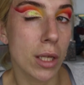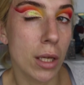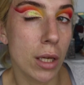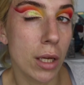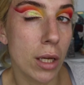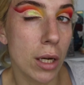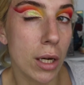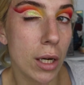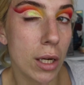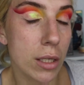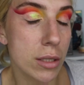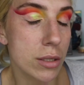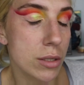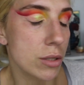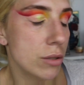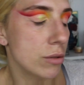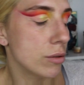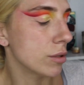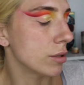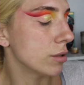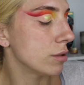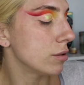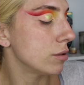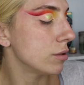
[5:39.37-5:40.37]
And as you
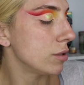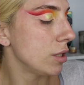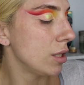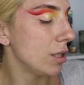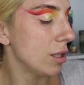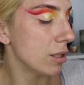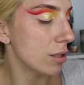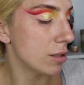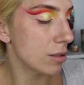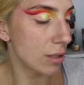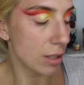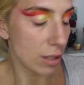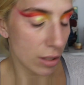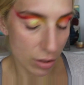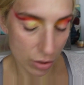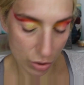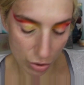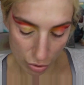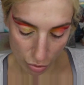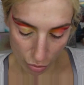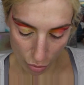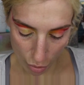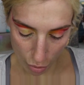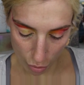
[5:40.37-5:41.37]
can see, it's like a
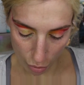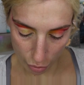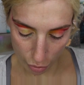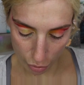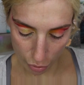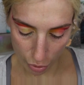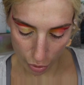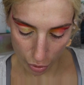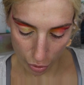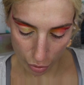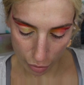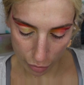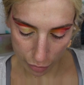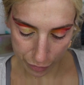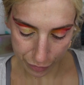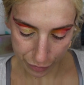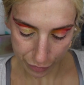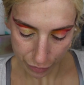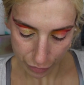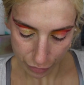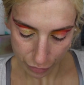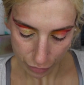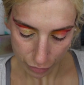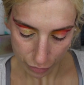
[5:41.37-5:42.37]
duochrome
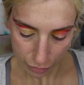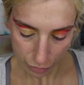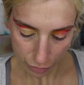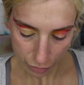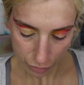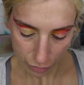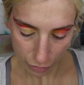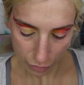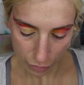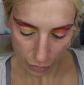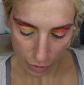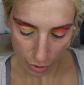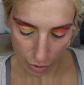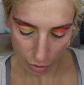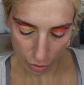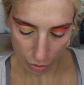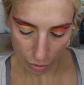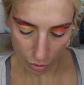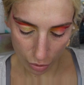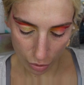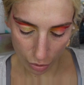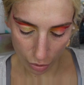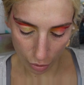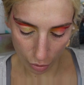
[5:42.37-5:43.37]

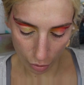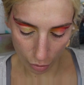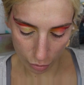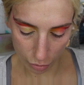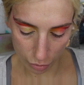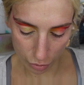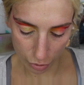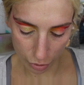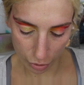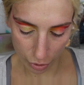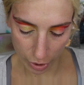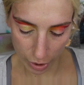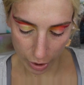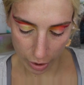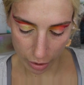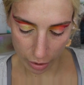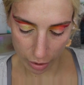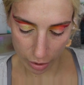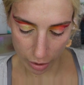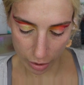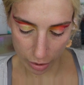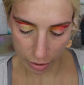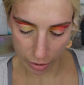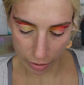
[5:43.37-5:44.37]
gold green
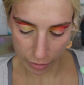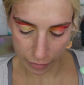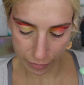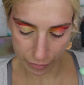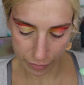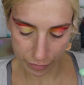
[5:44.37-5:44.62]
color.